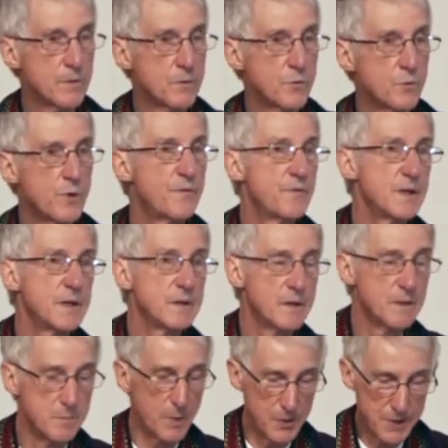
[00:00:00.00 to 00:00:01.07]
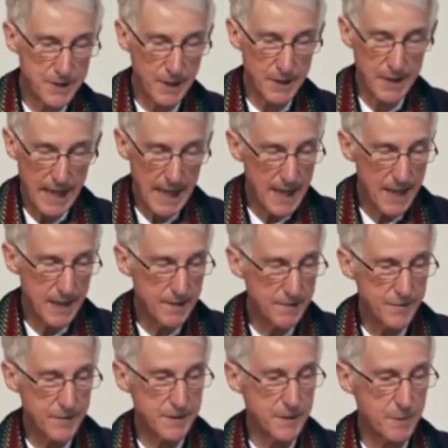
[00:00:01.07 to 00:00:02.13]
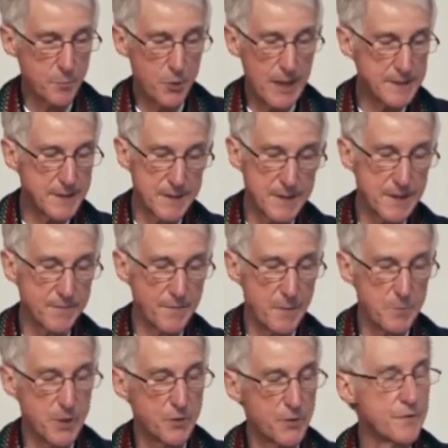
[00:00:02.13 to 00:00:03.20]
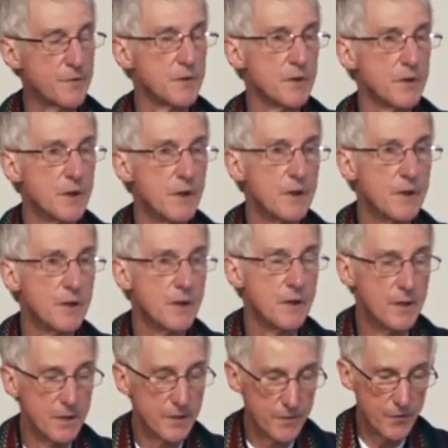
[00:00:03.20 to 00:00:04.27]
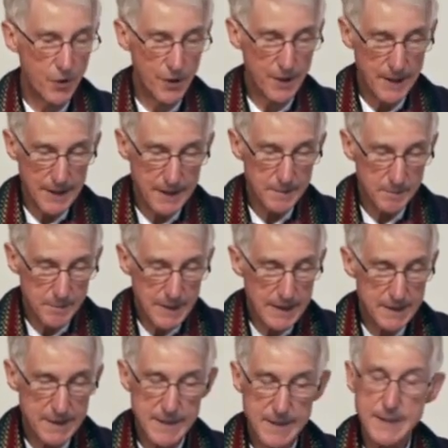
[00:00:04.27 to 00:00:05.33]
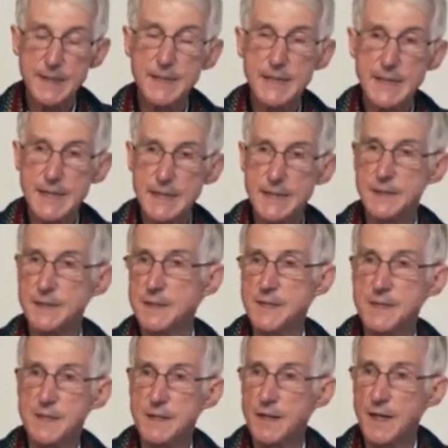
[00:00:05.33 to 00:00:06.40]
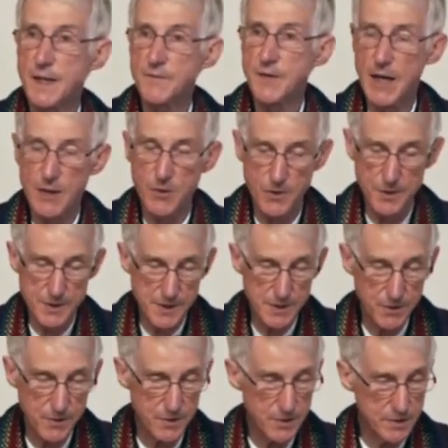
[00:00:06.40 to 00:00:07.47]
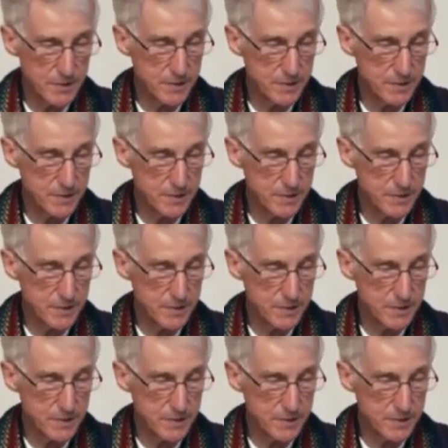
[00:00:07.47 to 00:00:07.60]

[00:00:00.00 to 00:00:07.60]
We feel most alive in the presence of the beautiful, for it meets the needs of our soul.